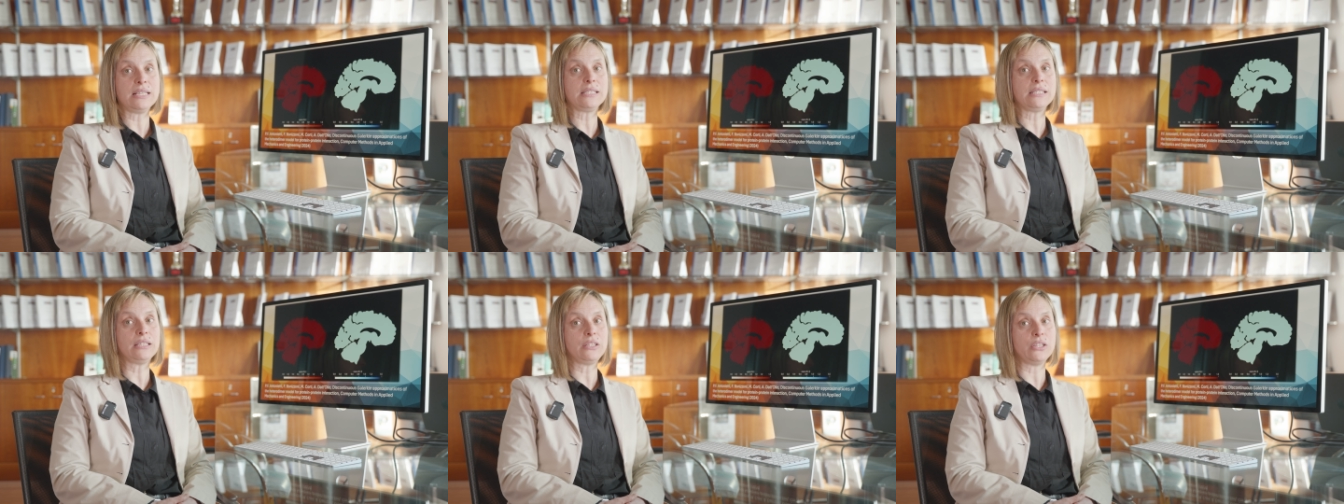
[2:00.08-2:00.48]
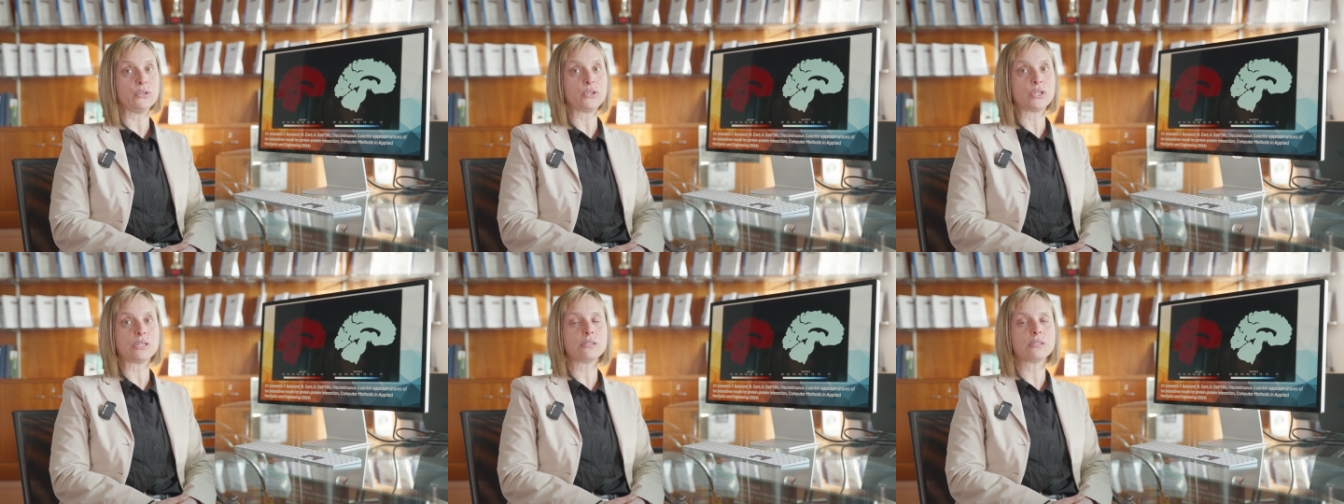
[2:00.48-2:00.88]

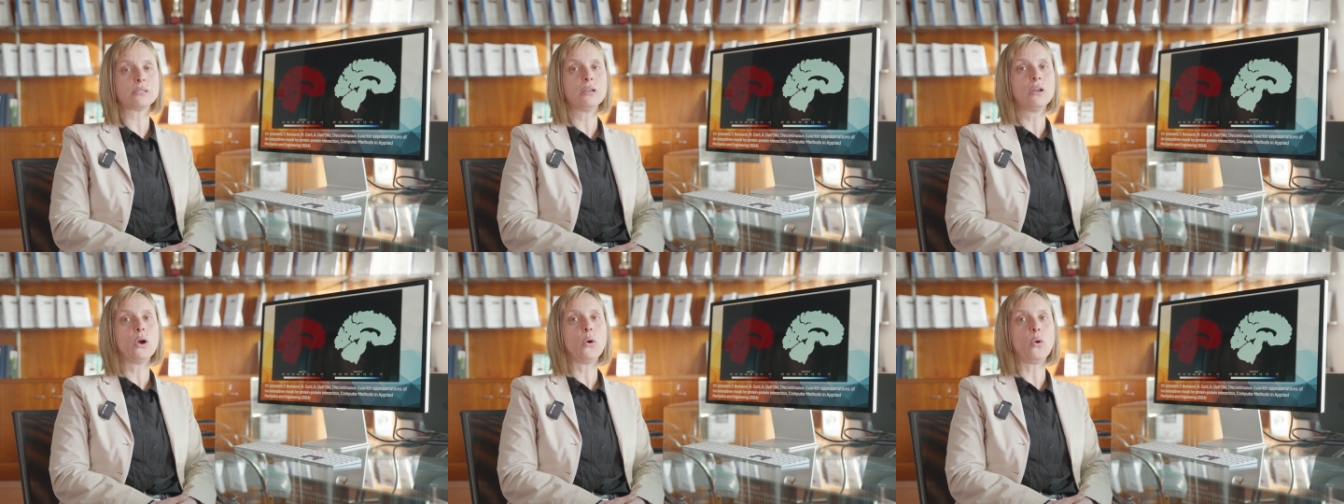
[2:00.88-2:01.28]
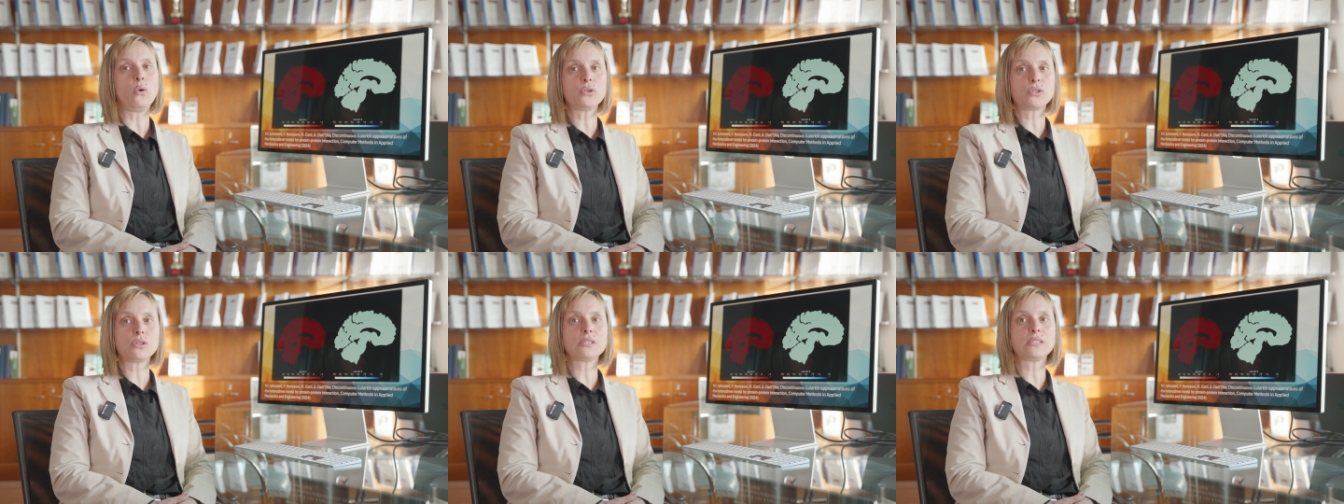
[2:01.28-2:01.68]
institutions
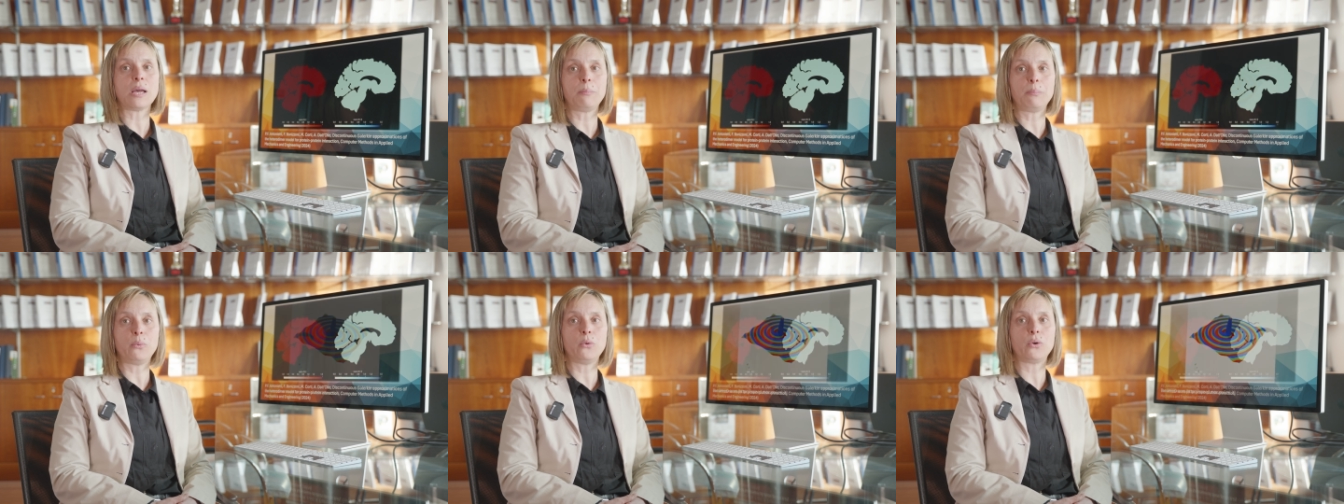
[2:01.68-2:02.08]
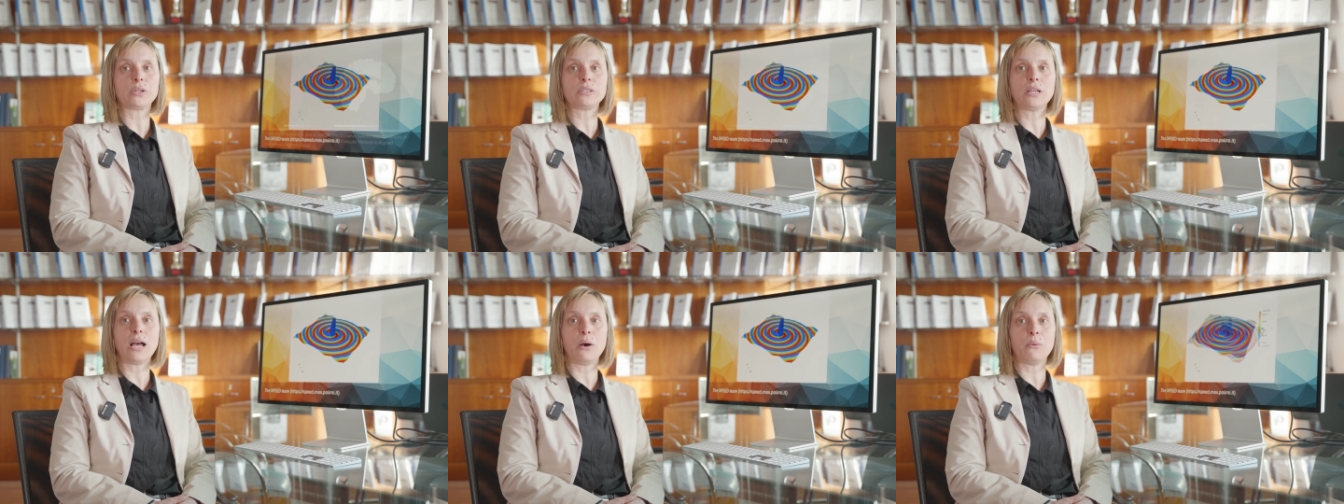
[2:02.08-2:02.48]
also
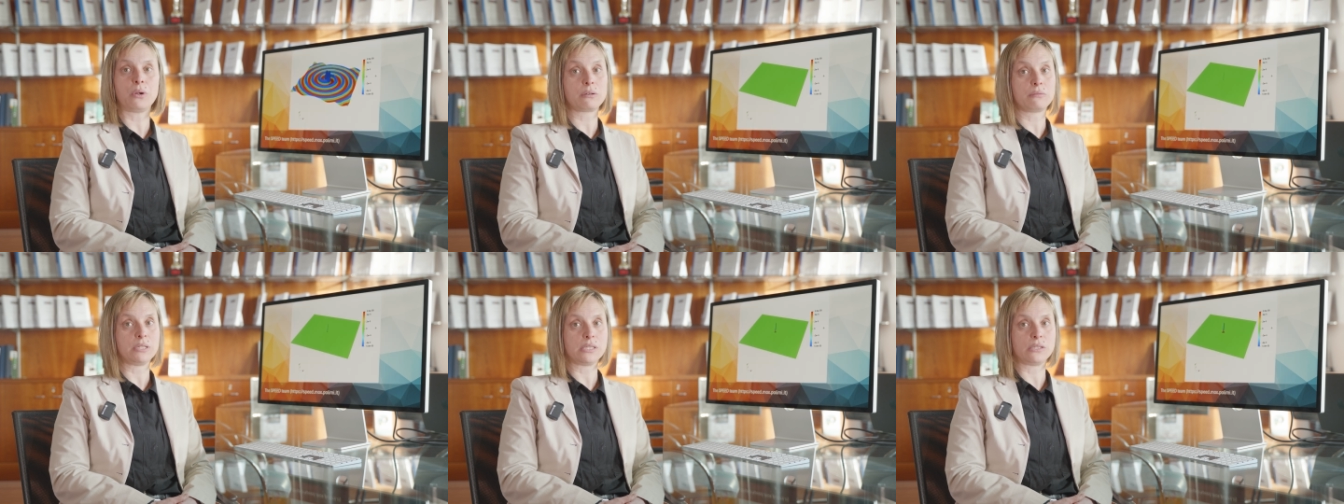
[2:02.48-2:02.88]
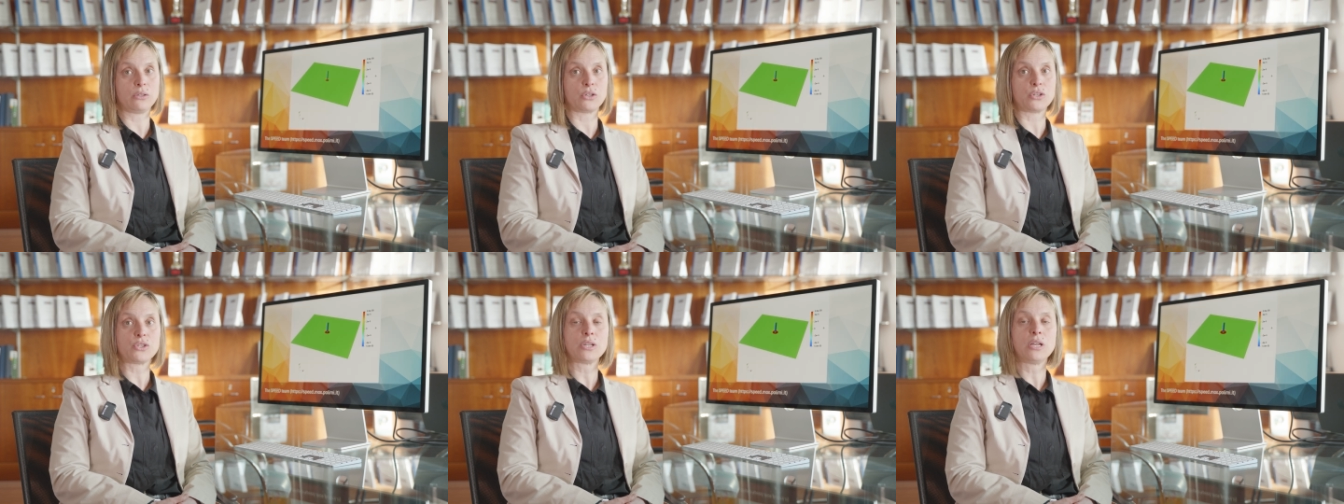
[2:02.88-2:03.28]
support our
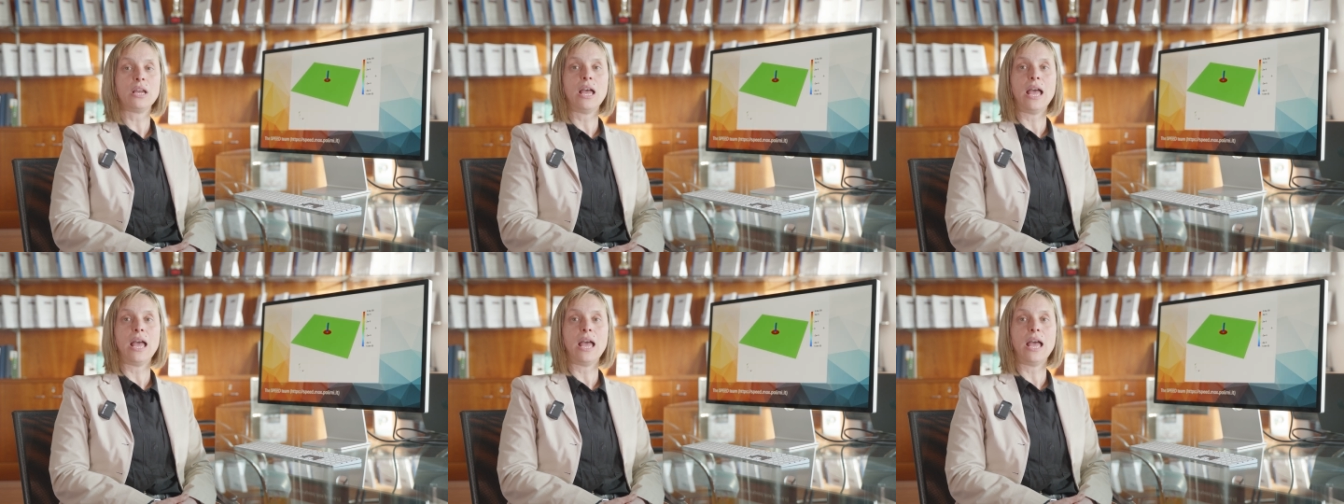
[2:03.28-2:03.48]
research